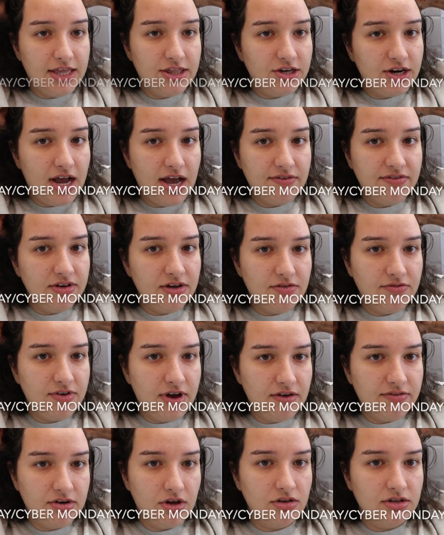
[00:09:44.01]
they're having a
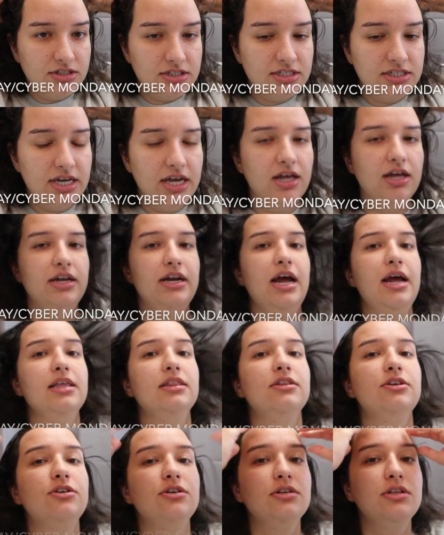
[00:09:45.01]
$5 sale, and I
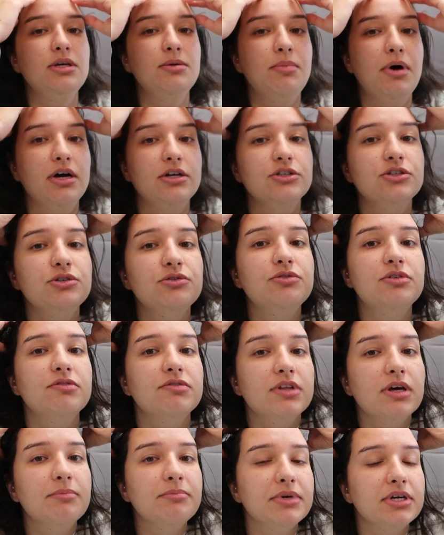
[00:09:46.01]
literally bought 2
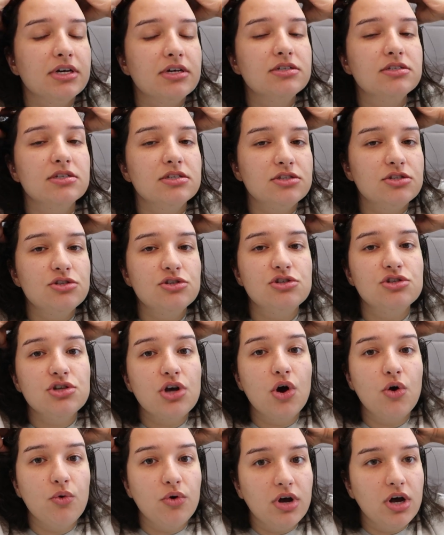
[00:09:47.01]
of them because it's
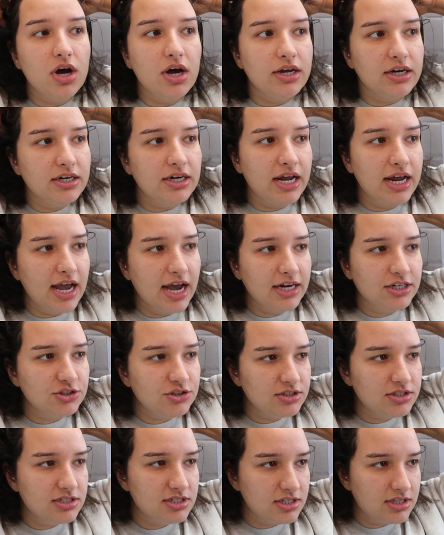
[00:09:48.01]
so good and I
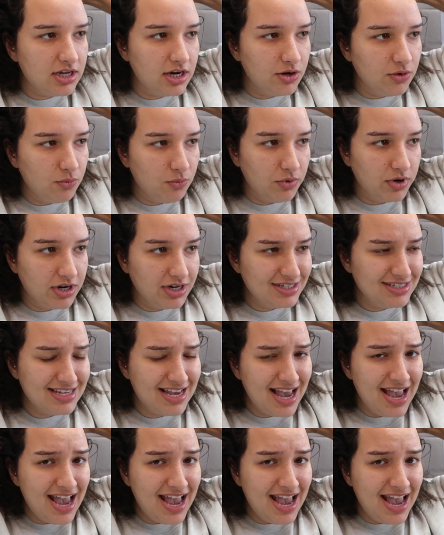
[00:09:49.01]
actually see that it works.